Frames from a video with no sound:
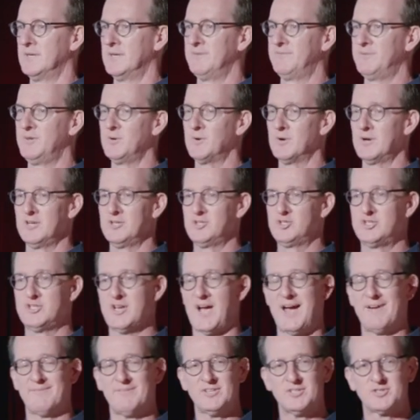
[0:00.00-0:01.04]
If you are a
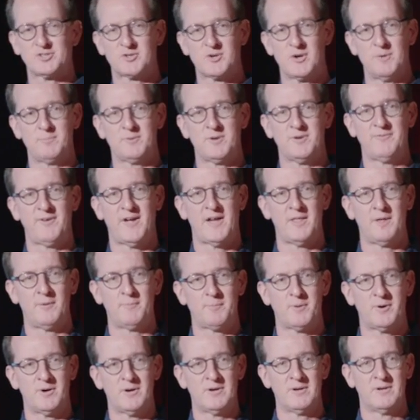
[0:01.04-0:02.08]
JavaScript
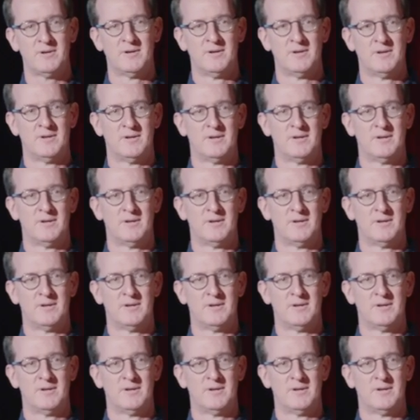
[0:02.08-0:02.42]
developer,